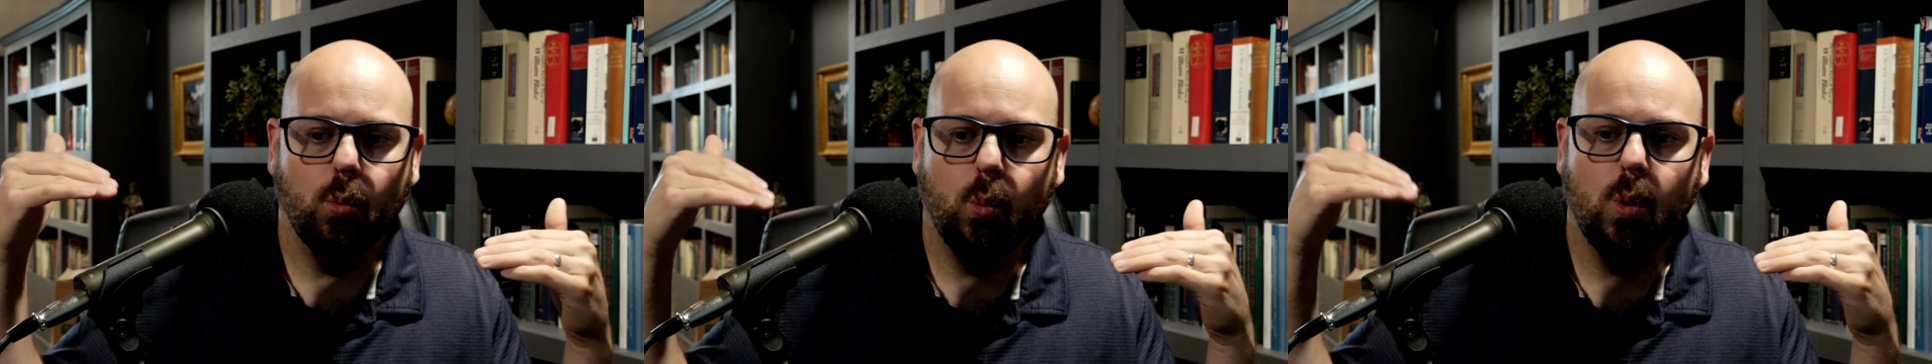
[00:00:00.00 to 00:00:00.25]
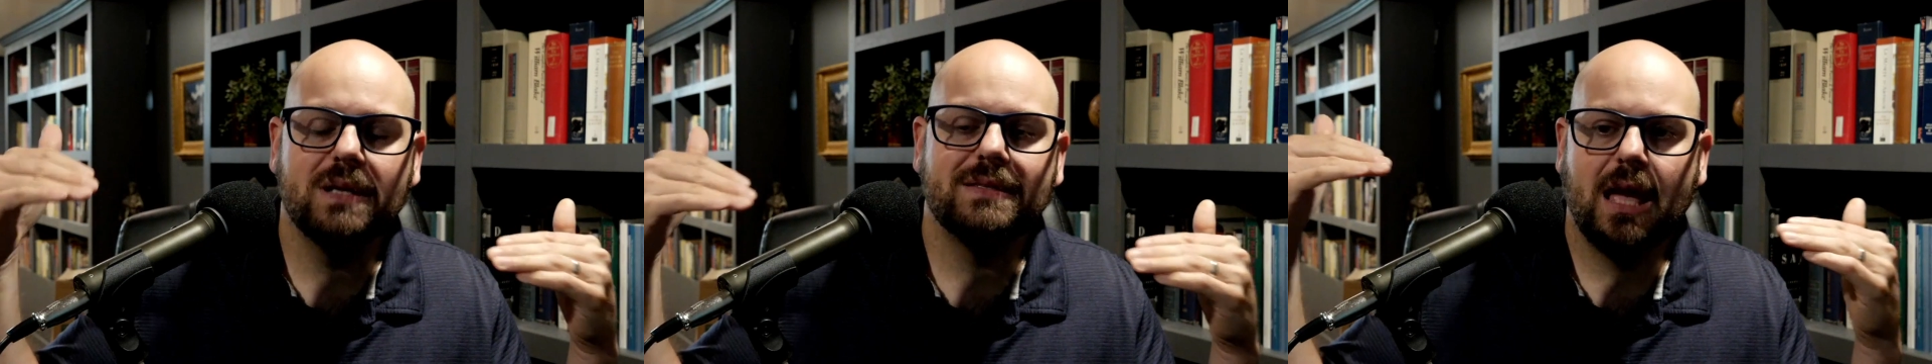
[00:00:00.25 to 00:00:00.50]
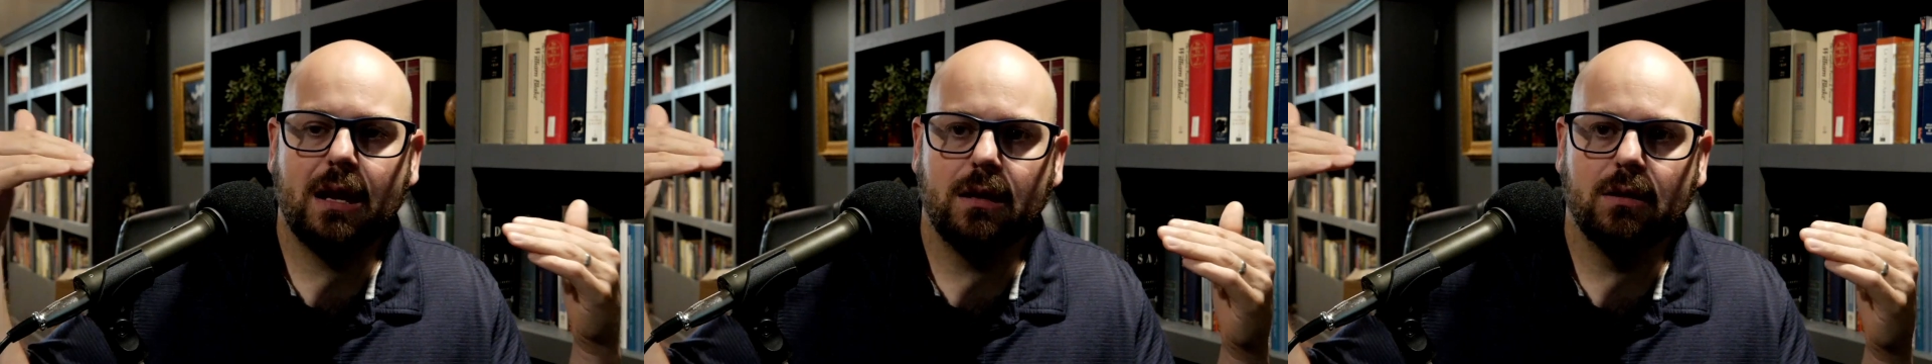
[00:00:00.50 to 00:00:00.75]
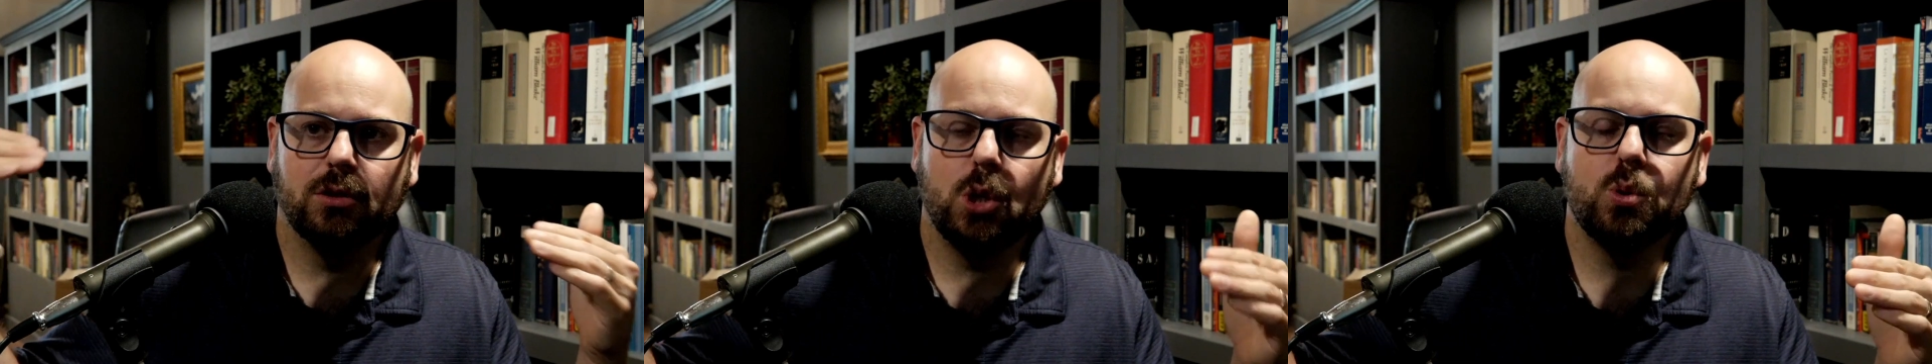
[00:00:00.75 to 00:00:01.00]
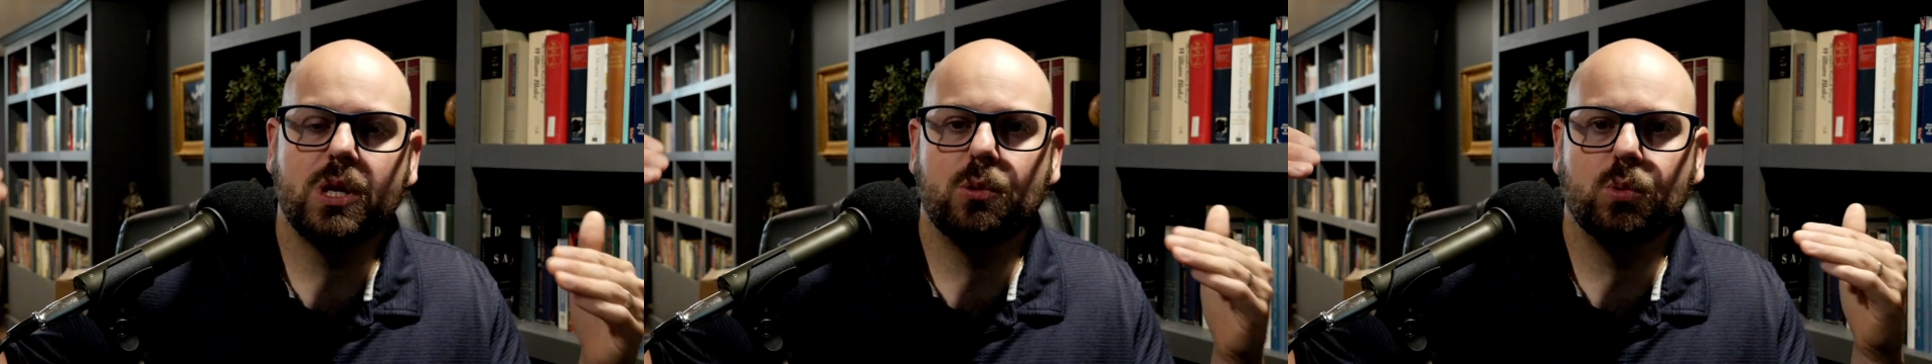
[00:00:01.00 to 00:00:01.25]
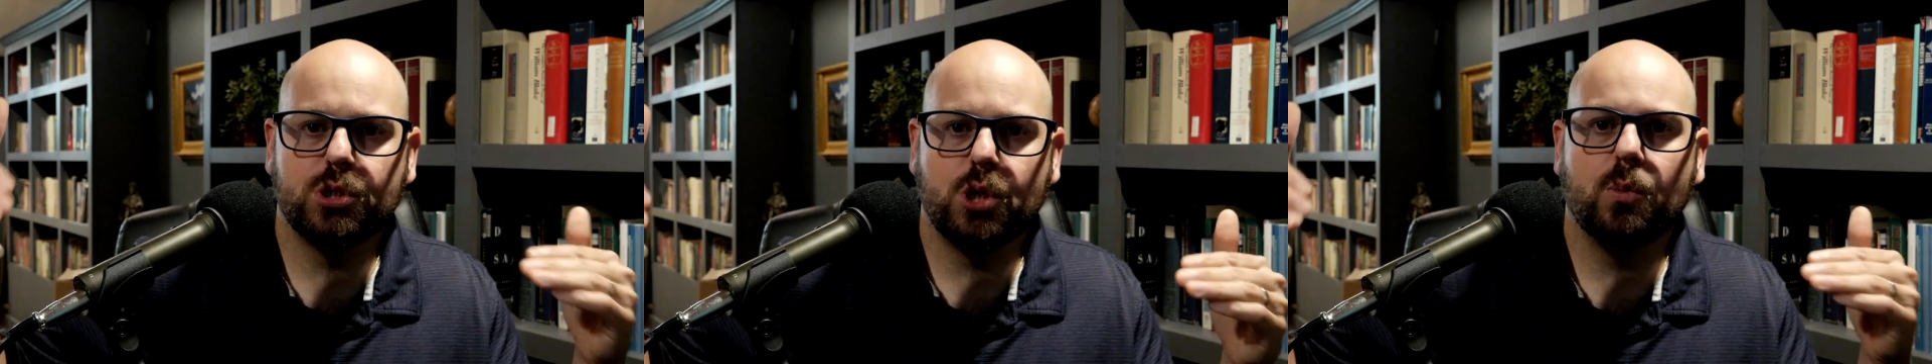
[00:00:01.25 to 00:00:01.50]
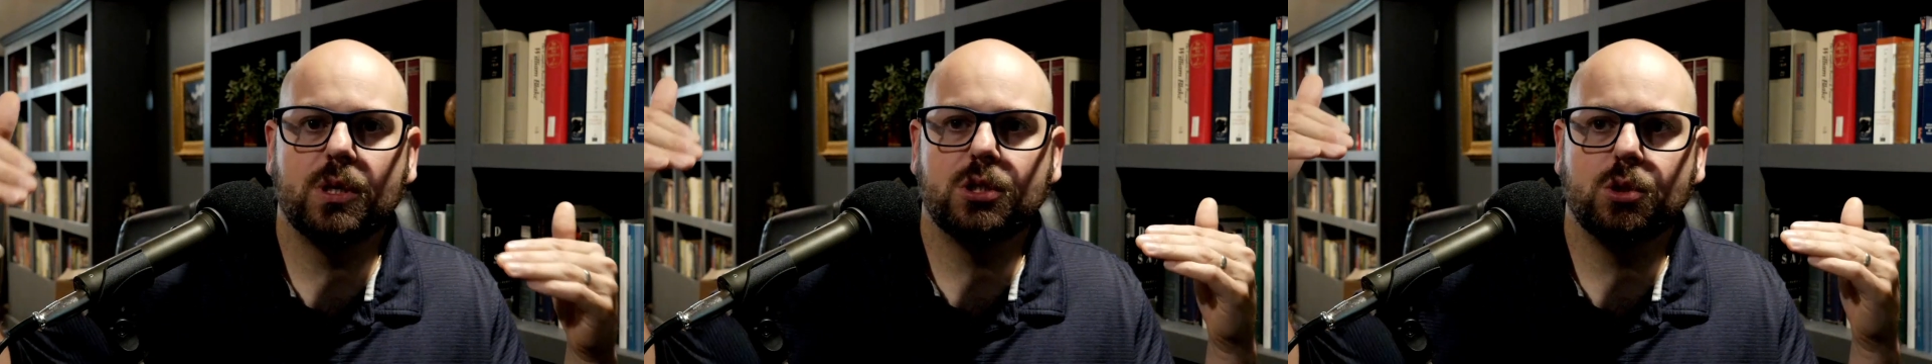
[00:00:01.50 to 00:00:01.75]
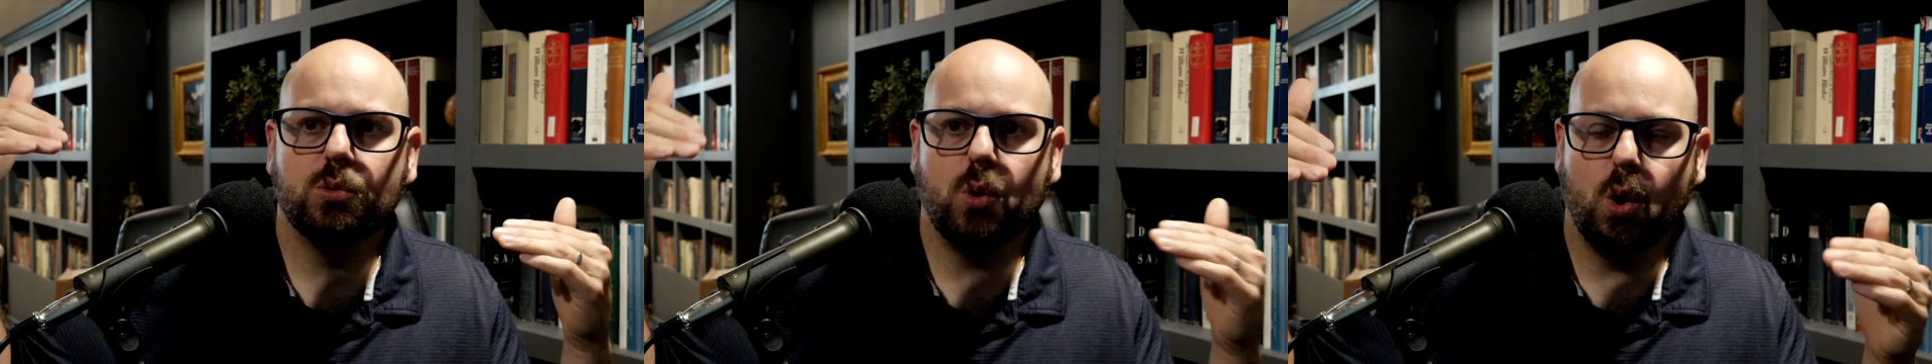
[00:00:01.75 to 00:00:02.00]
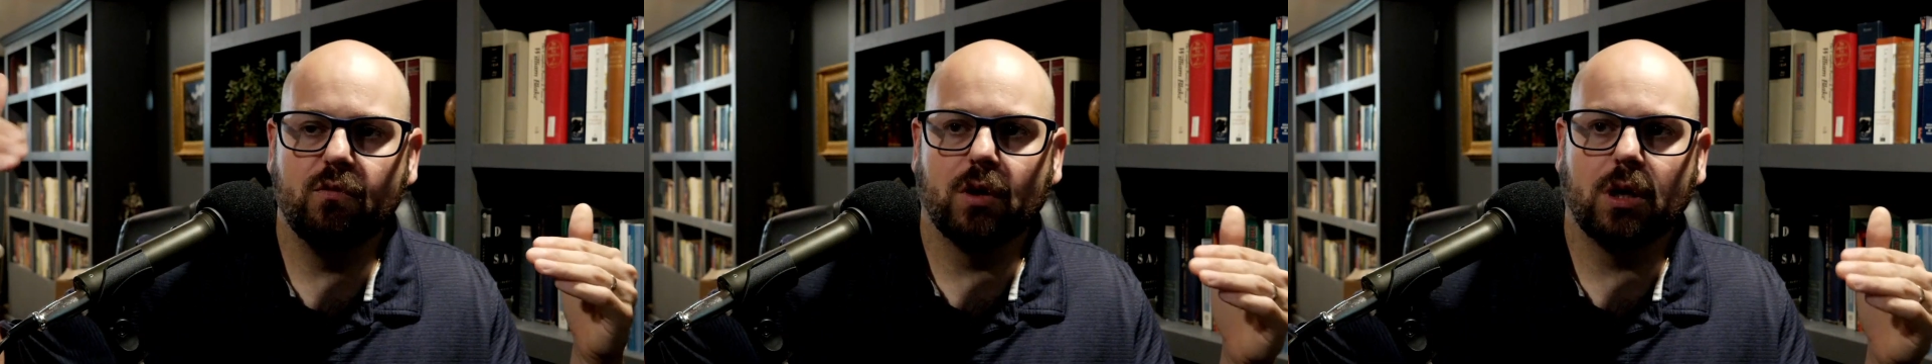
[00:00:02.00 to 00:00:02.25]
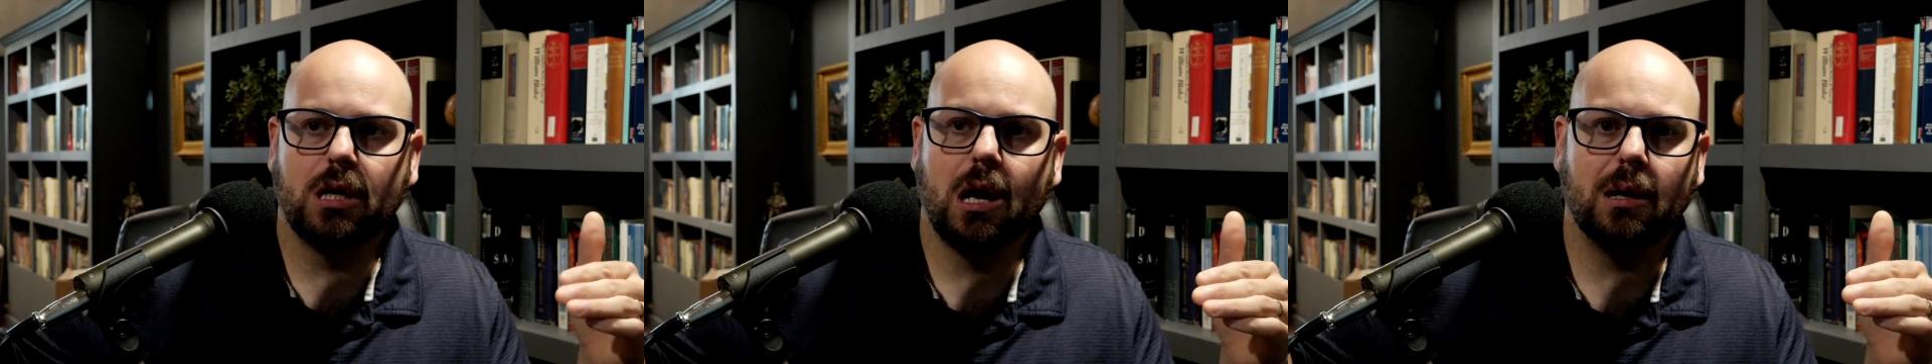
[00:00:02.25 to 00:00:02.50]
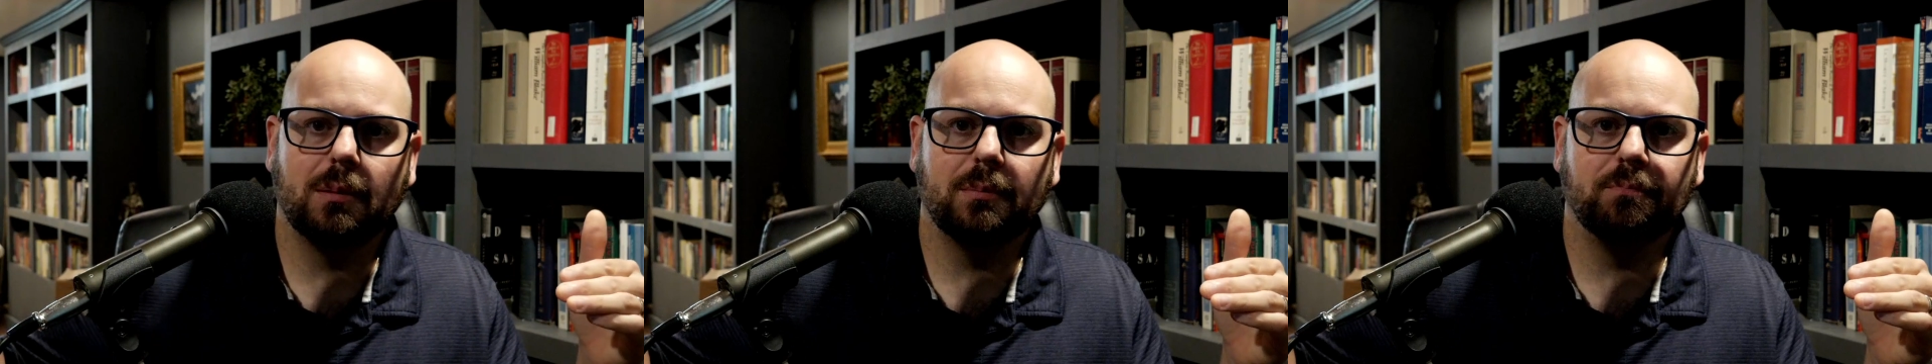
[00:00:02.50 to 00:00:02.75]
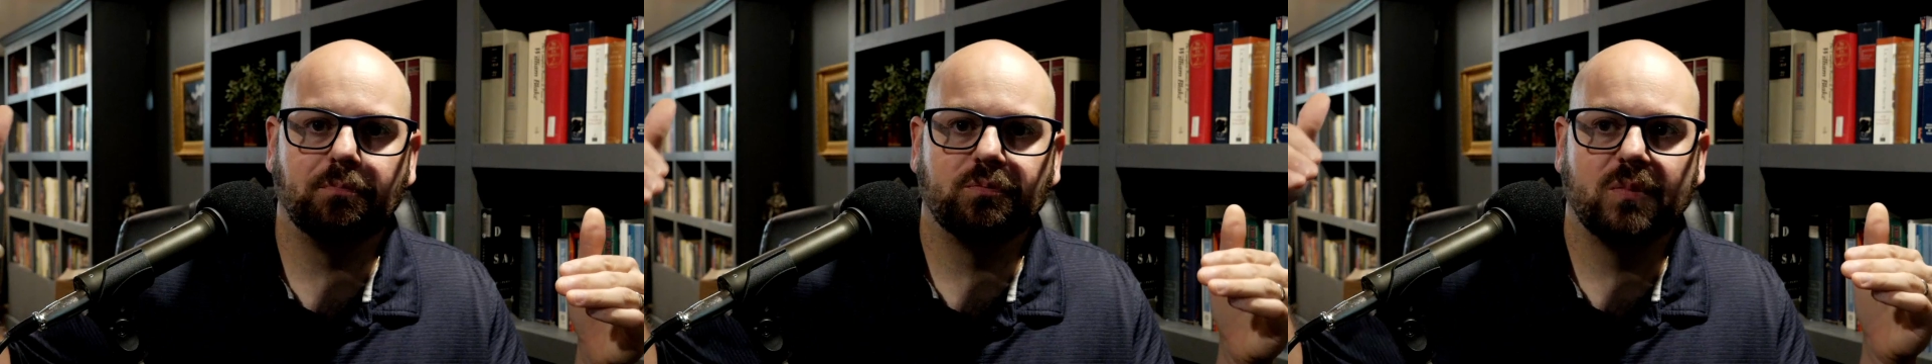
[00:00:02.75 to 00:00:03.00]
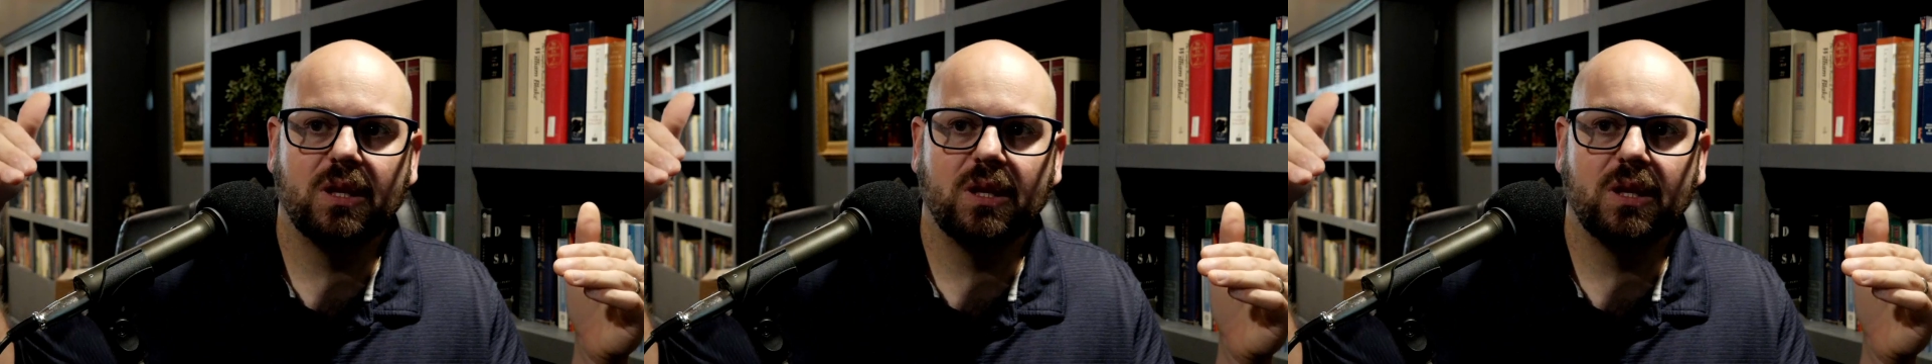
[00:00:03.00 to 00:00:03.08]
was that Loki was going to overcome